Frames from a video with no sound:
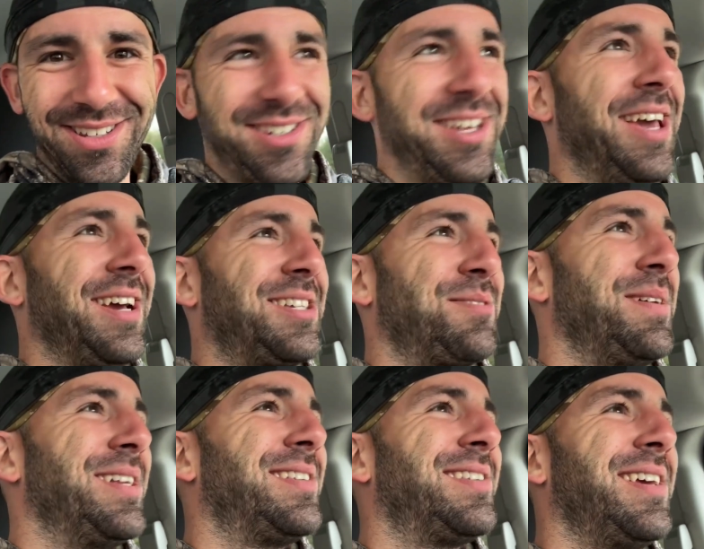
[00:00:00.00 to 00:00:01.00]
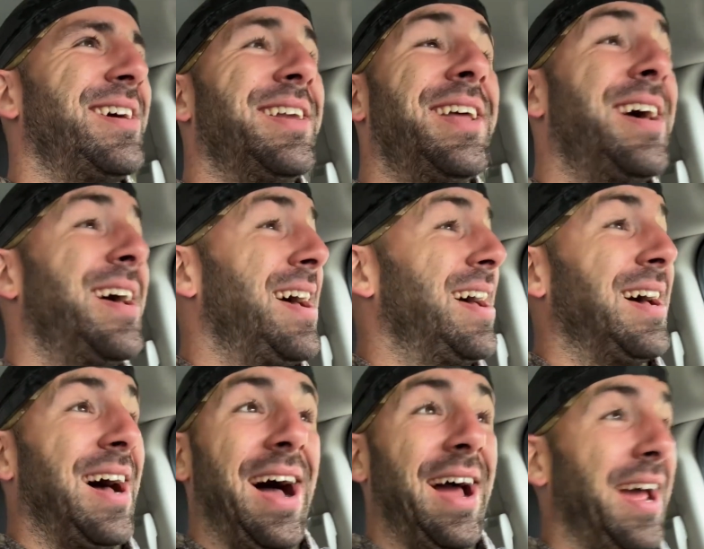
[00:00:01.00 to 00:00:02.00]
six minutes in,
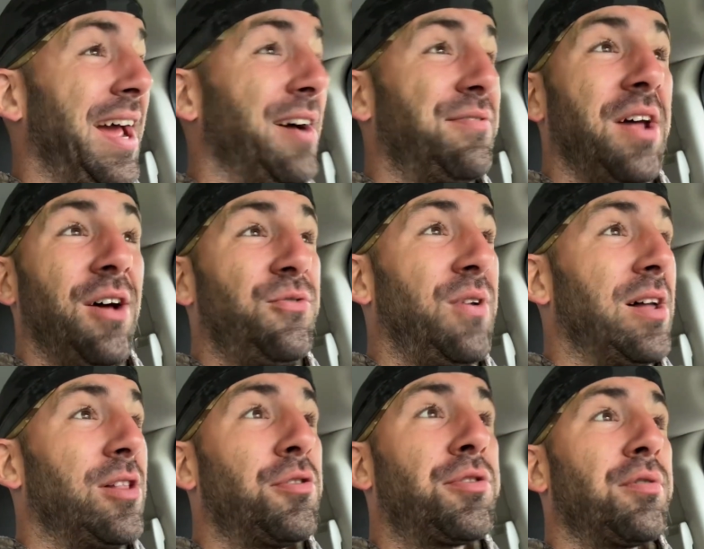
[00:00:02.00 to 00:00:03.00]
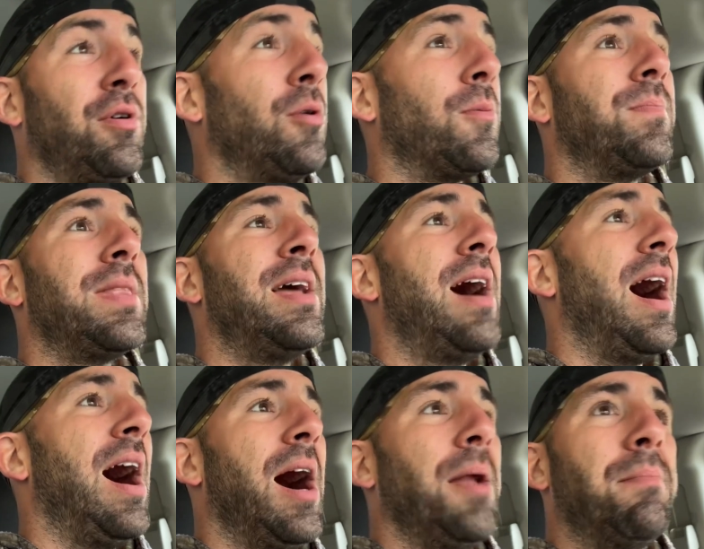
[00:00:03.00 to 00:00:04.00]
I have not followed through
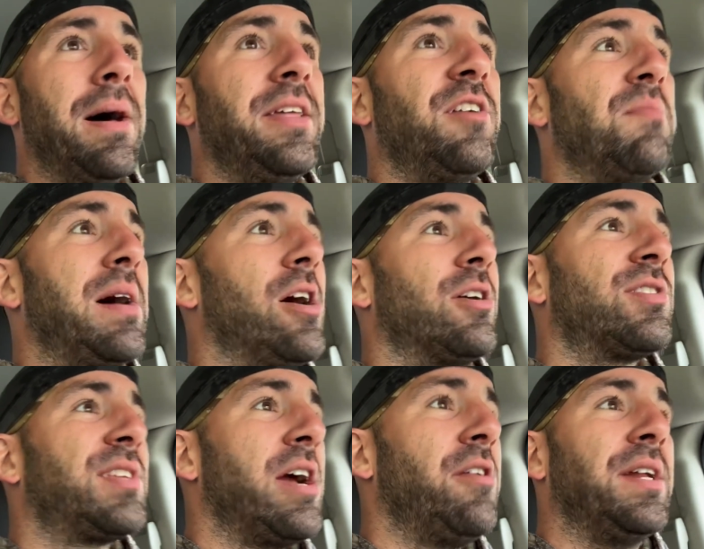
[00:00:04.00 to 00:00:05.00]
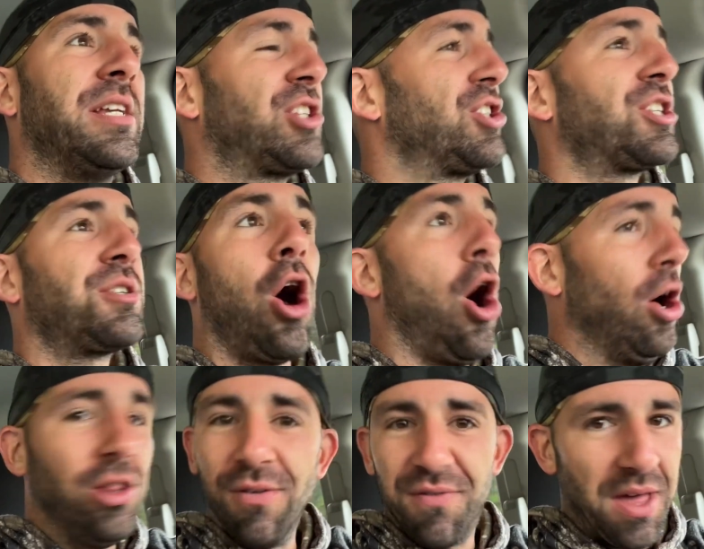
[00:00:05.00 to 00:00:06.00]
on many of my austerities. Just
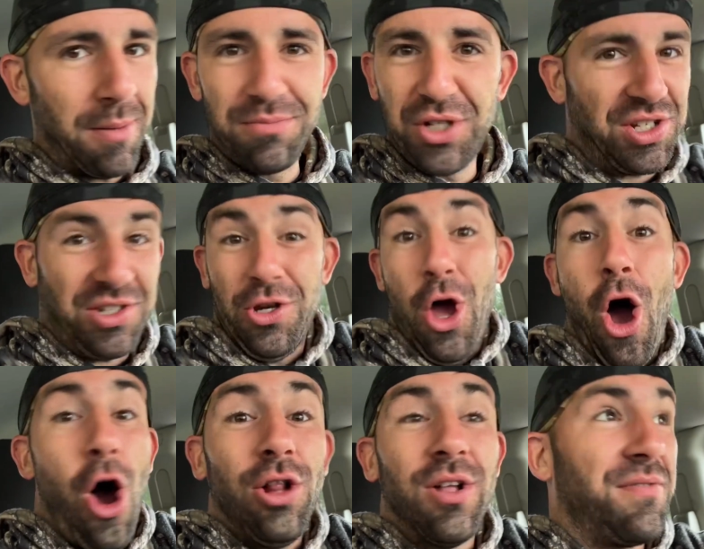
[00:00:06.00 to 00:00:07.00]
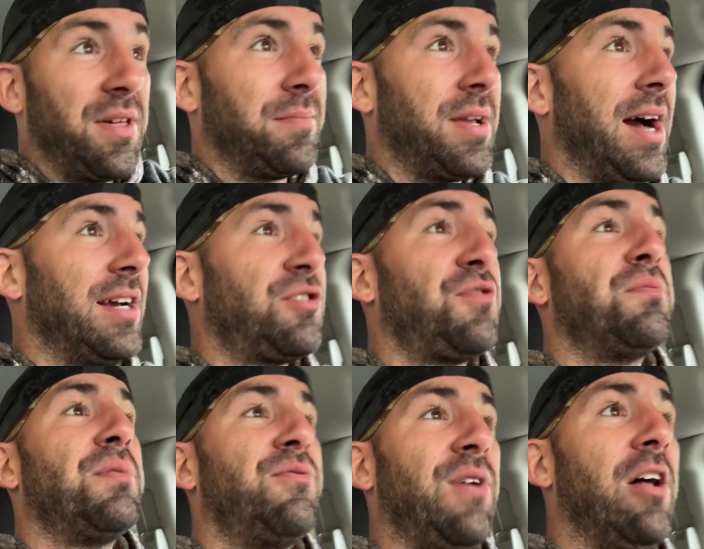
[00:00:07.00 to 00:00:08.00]
all of them. Just all of them, guys. If you've
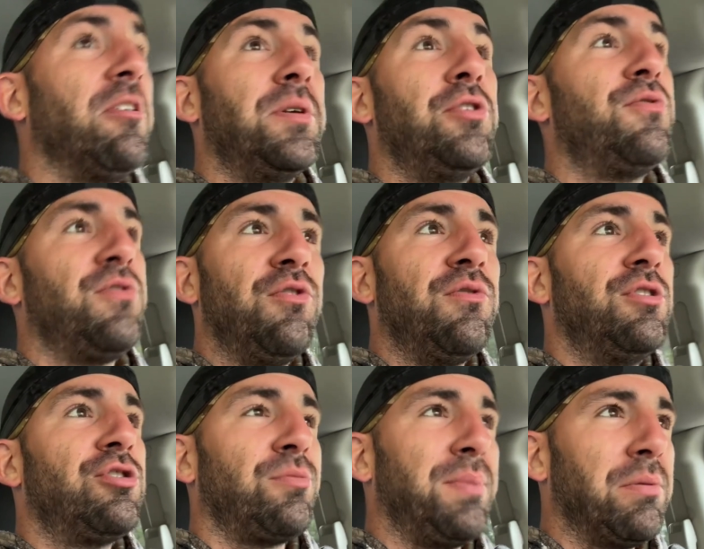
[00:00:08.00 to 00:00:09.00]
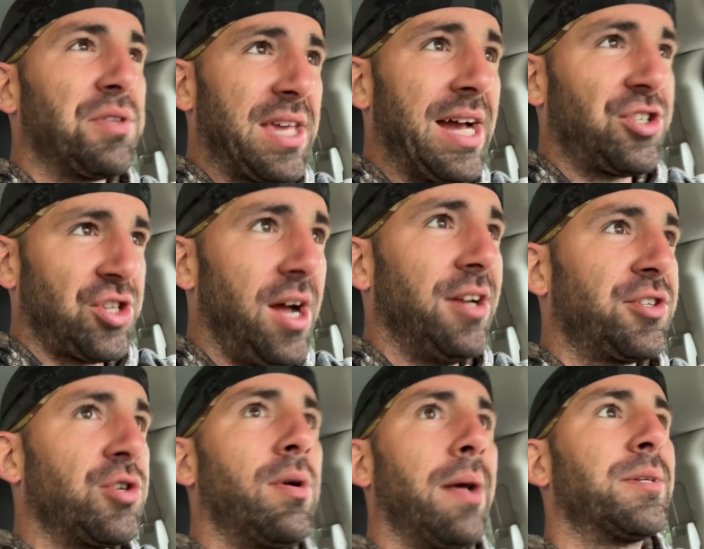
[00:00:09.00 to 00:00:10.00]
been following me, you, you, you should be able to catch on
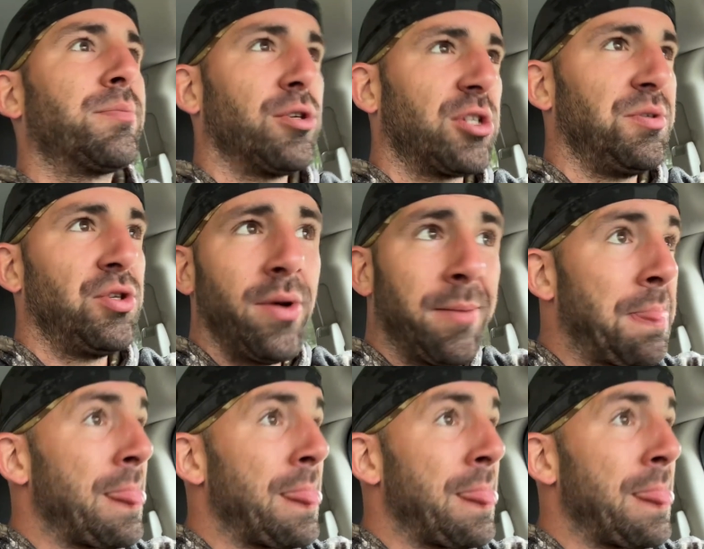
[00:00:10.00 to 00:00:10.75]
to what I'm supposed to be doing.